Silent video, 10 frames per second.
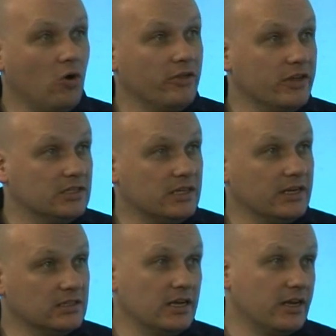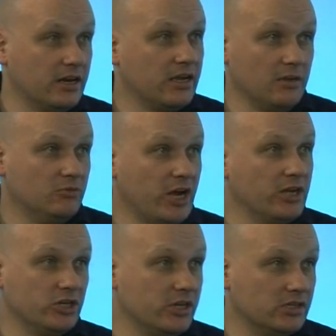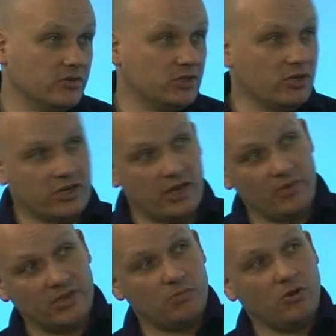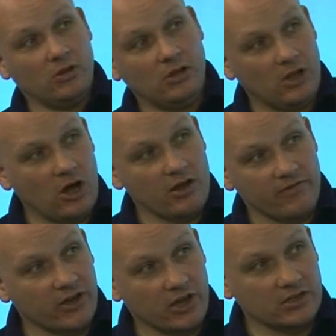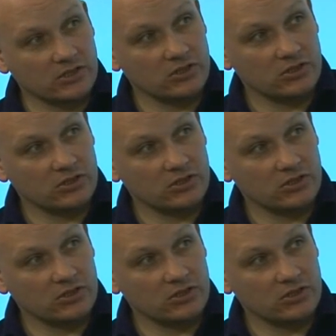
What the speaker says: All of these things, they're going to keep changing it. So it's good to keep this model live, I guess.